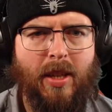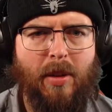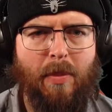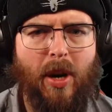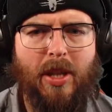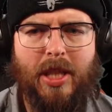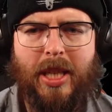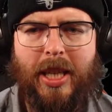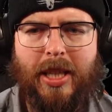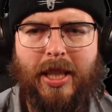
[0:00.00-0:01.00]
Boss
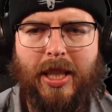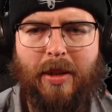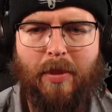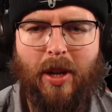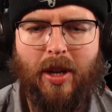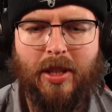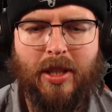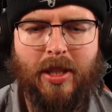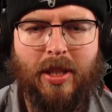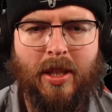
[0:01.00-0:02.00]
ahead and then
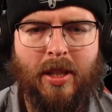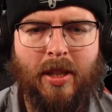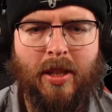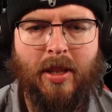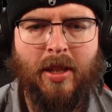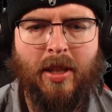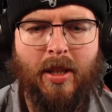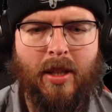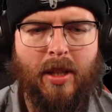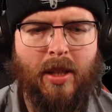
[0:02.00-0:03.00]
boss.
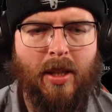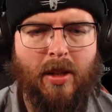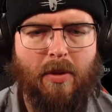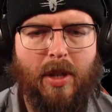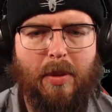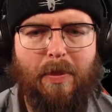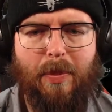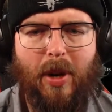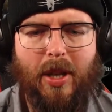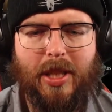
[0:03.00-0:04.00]
What do you mean
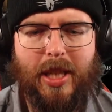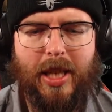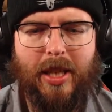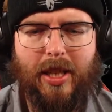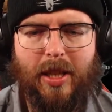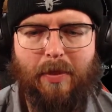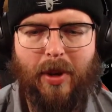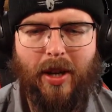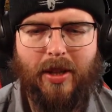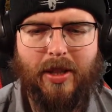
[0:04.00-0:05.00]
boss ahead and then
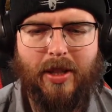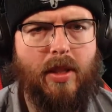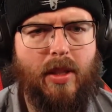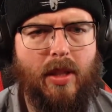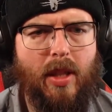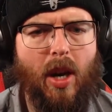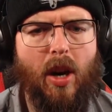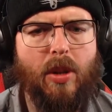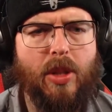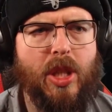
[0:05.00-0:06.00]
boss?
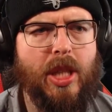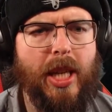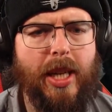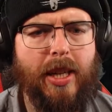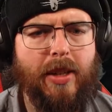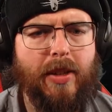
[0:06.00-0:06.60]
Oh shit.